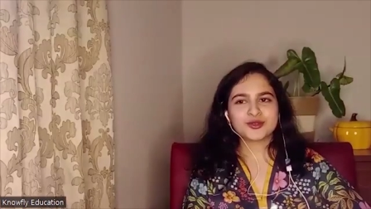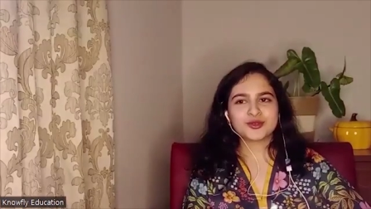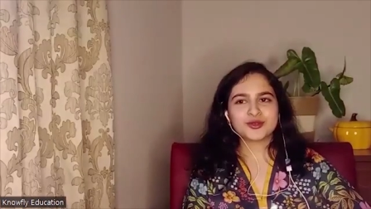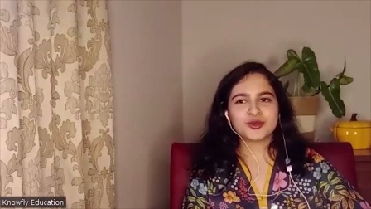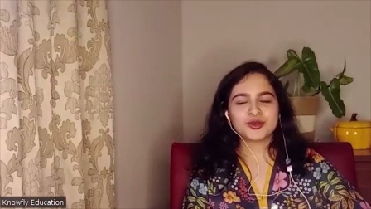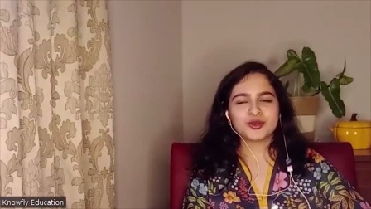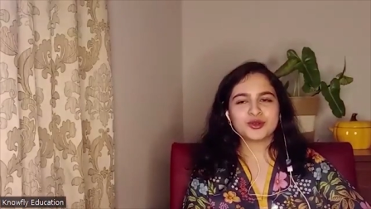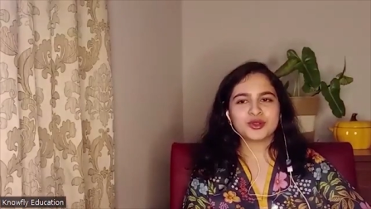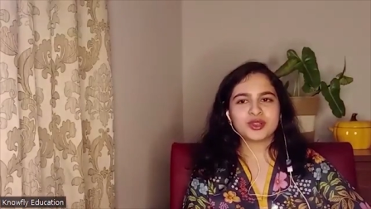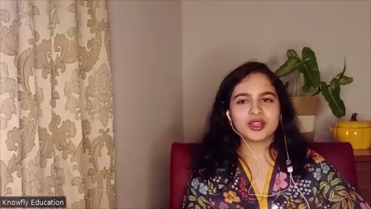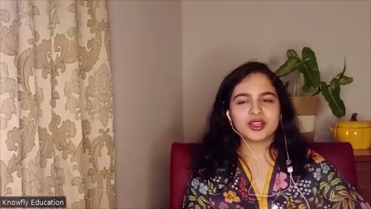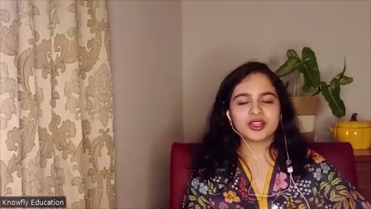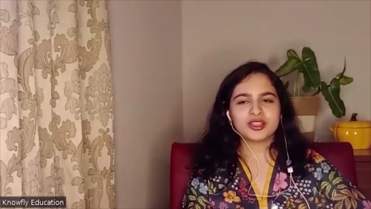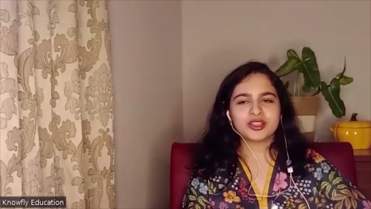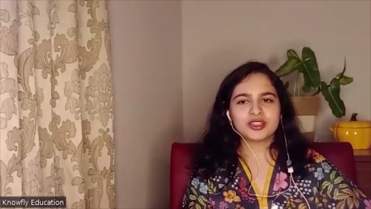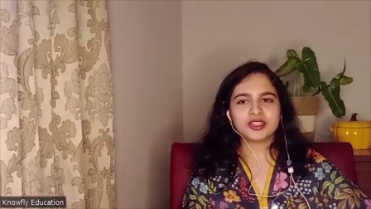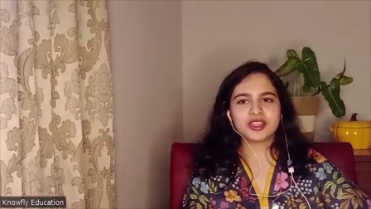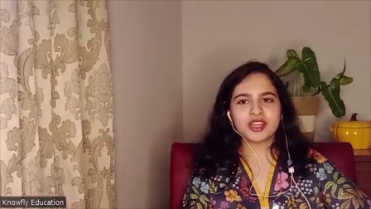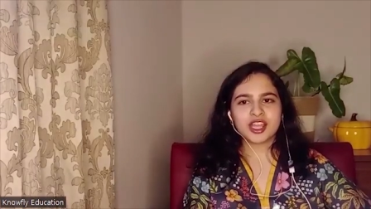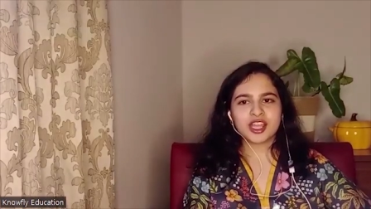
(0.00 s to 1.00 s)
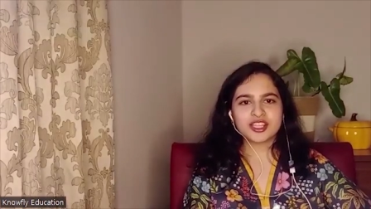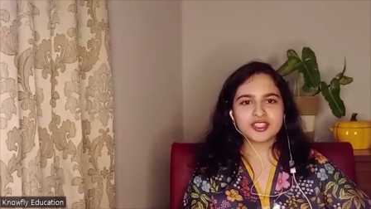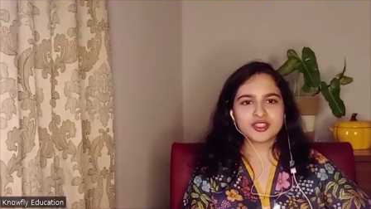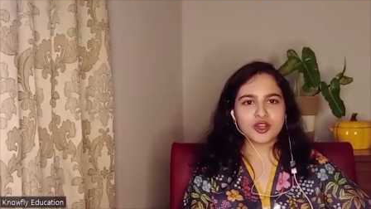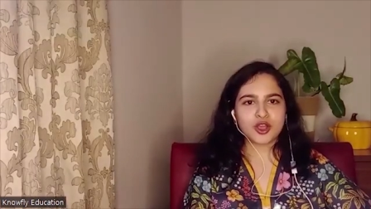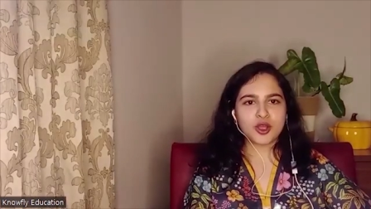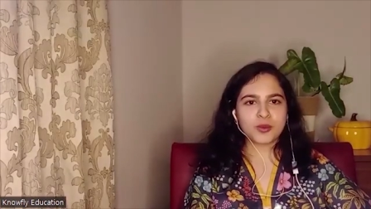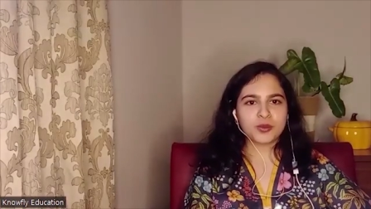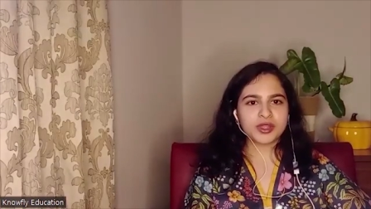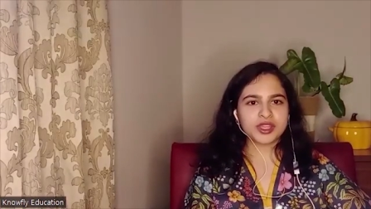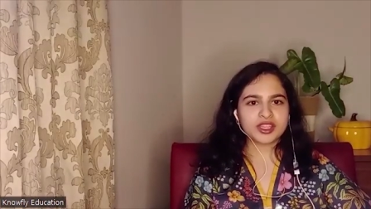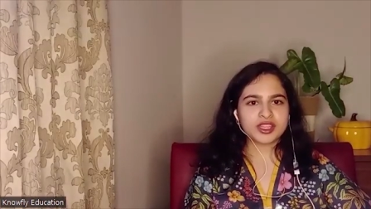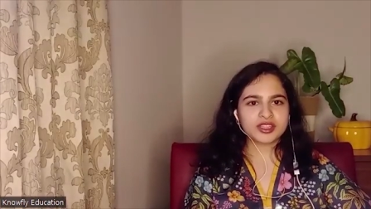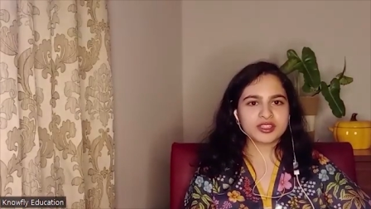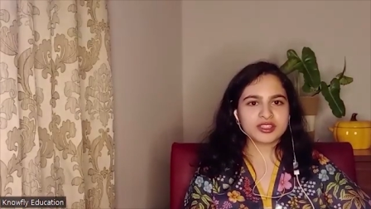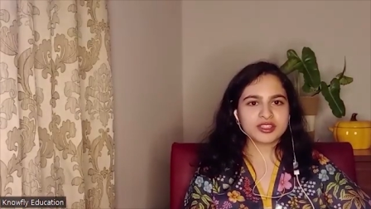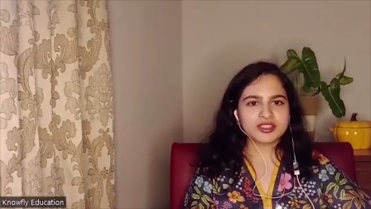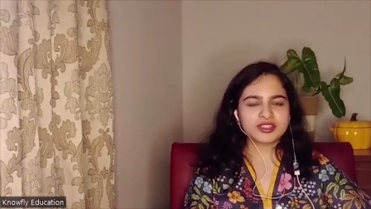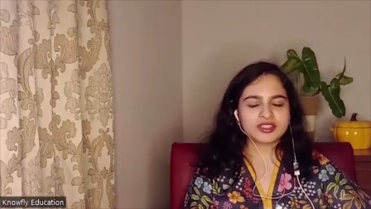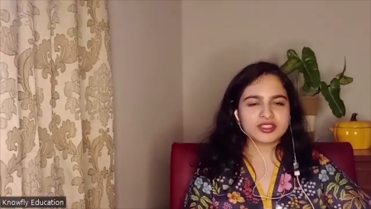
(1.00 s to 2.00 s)
So uh, the next topic
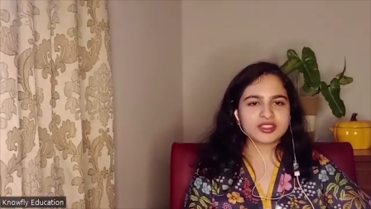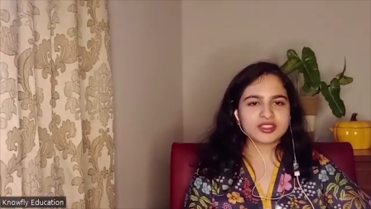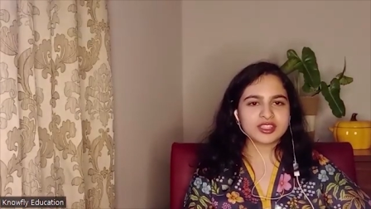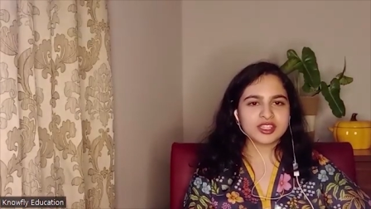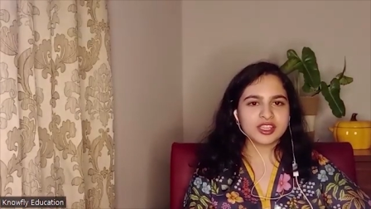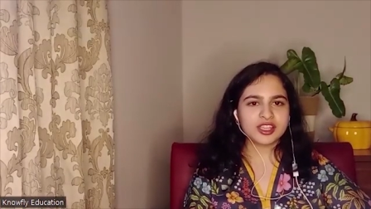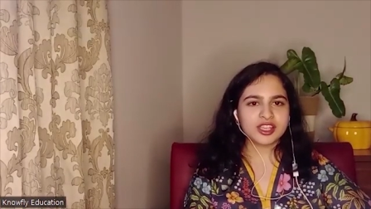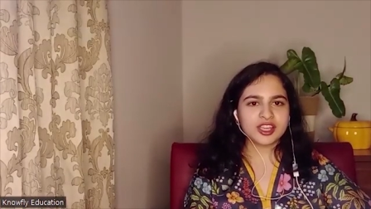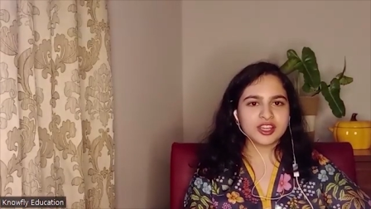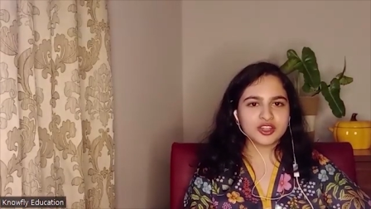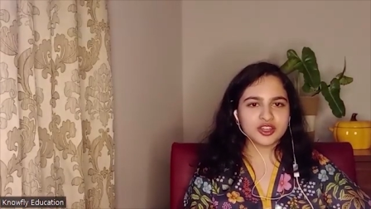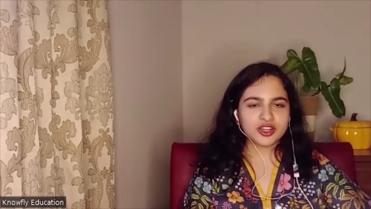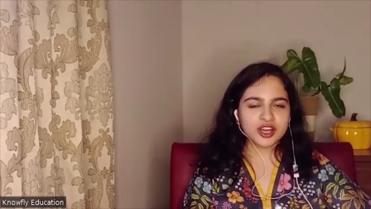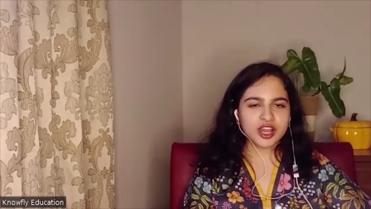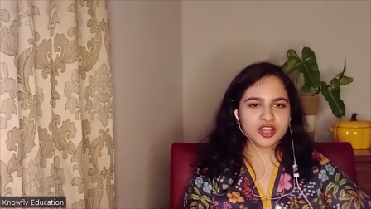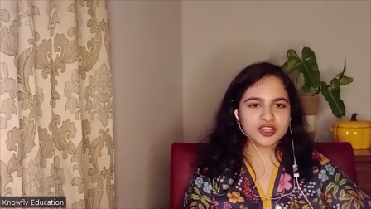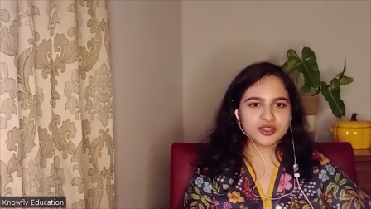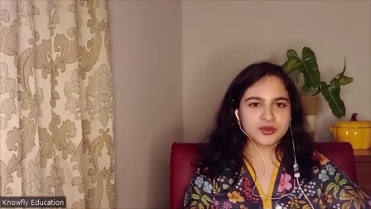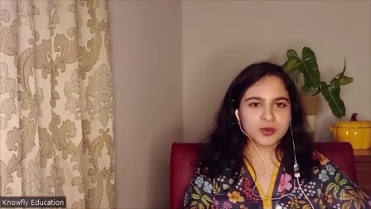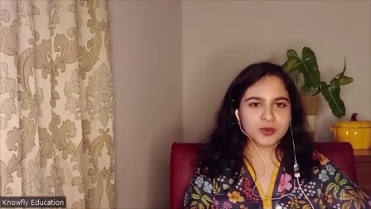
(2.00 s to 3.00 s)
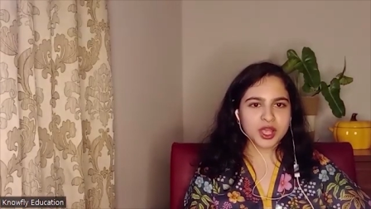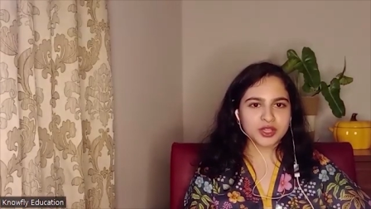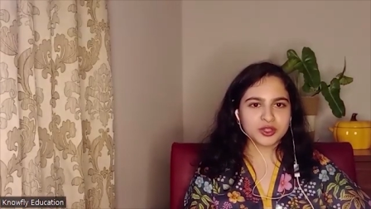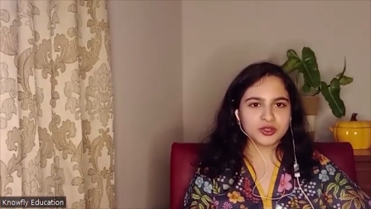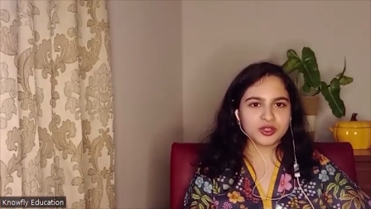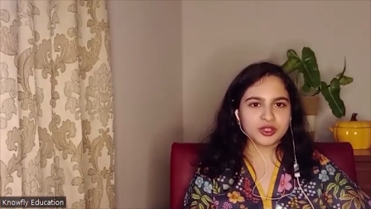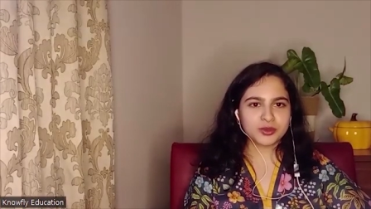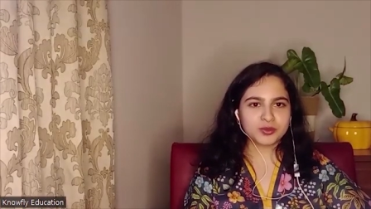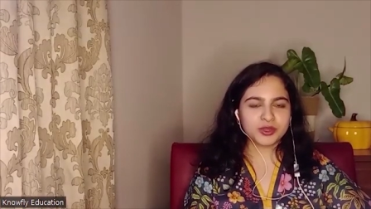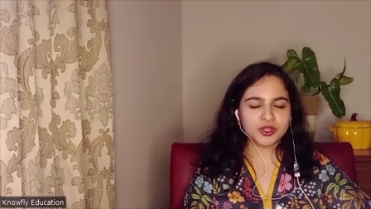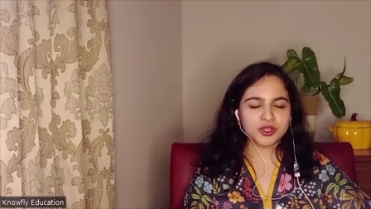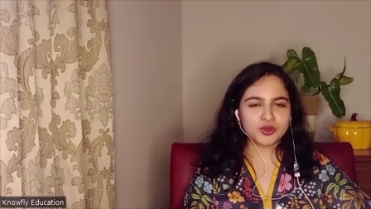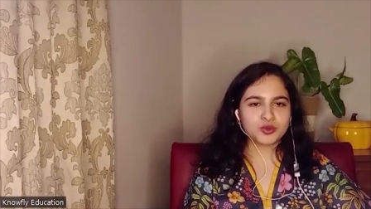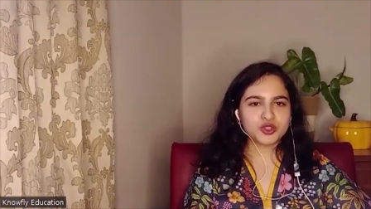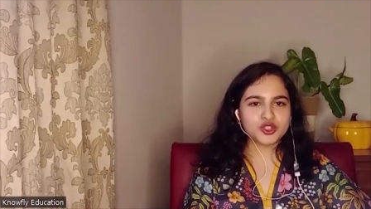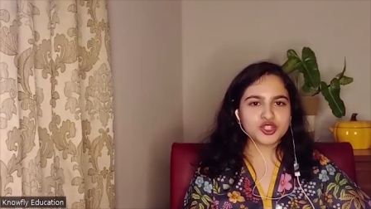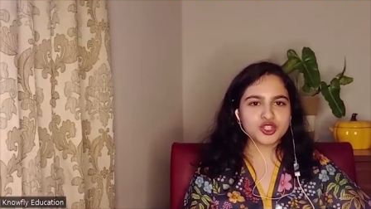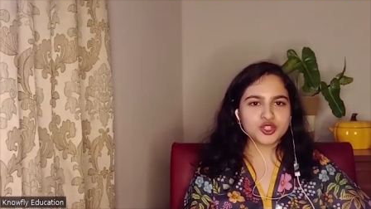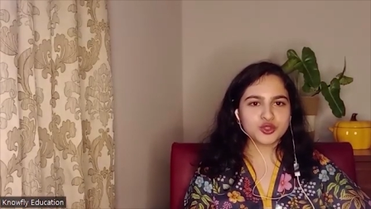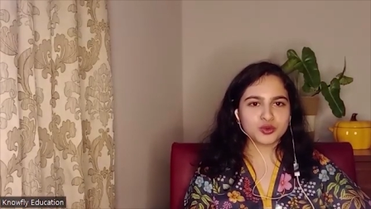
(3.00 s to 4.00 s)
is the International Math
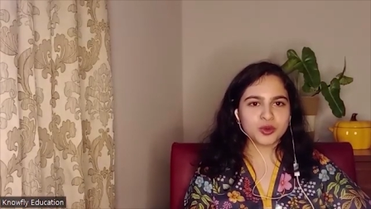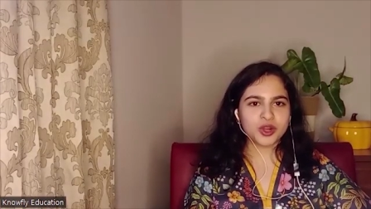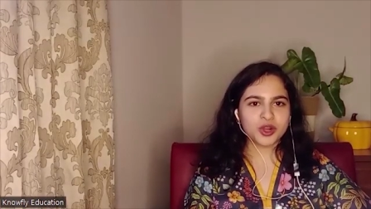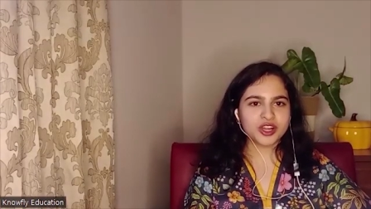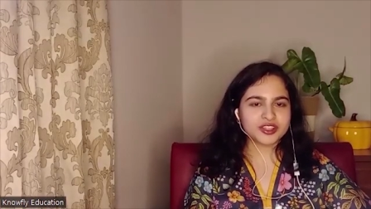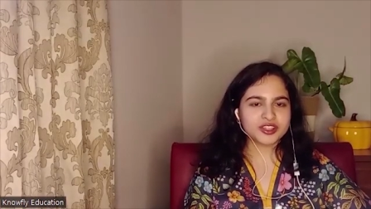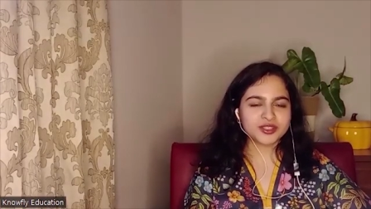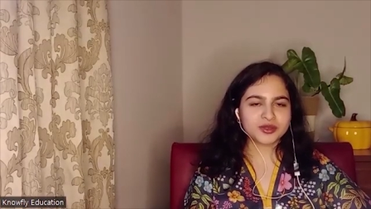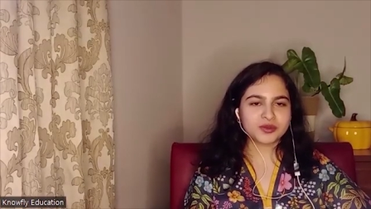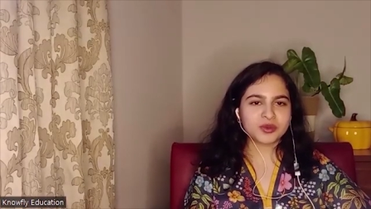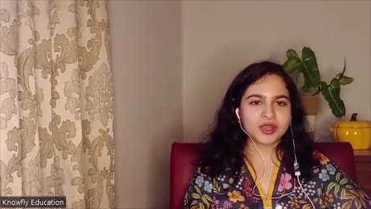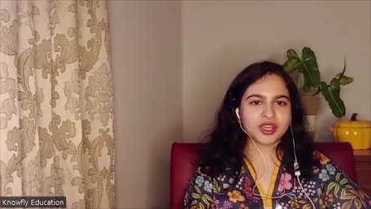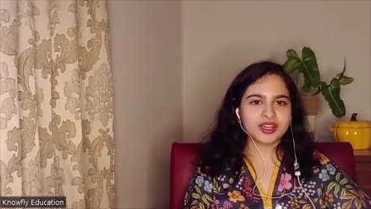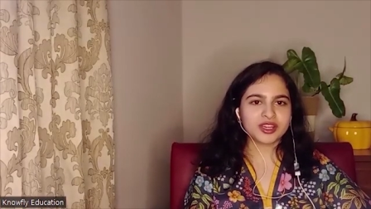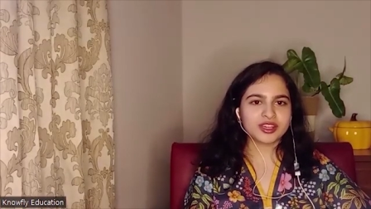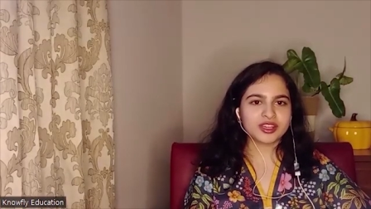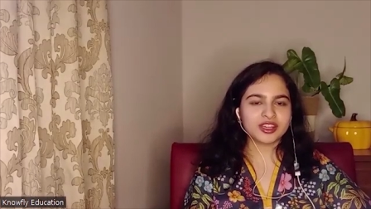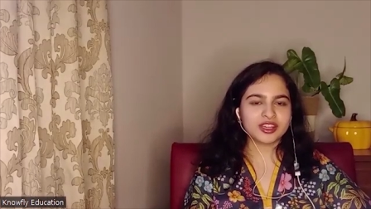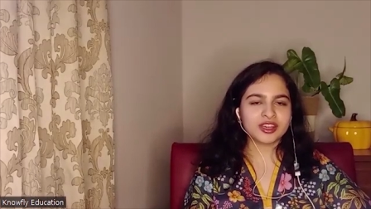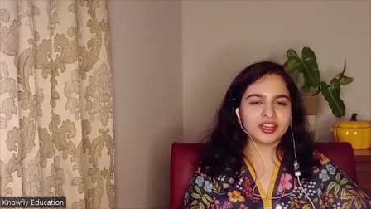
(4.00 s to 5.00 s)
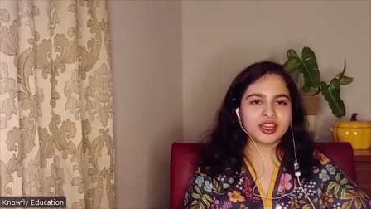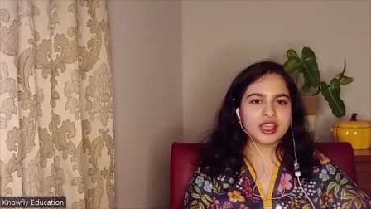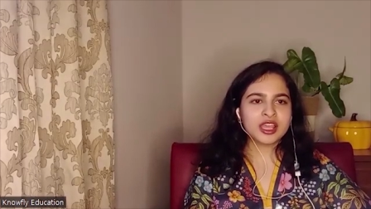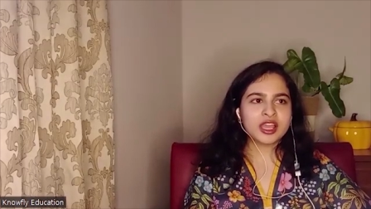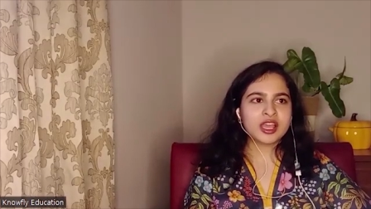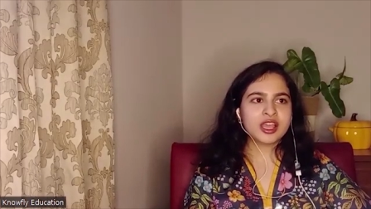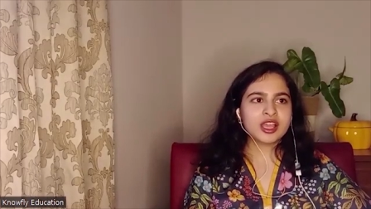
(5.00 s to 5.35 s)
Olympiad, which you participated in.